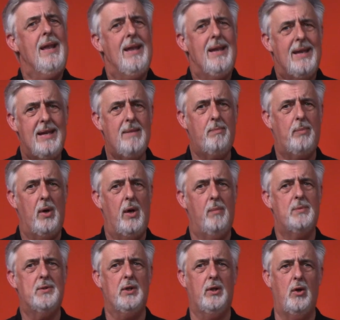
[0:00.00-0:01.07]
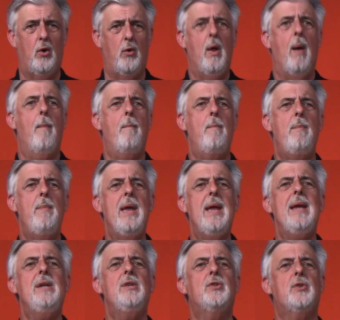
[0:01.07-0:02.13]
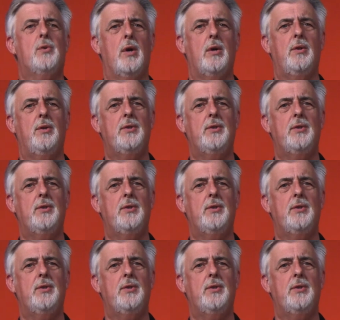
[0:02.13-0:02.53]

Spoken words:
heat pumps alone may struggle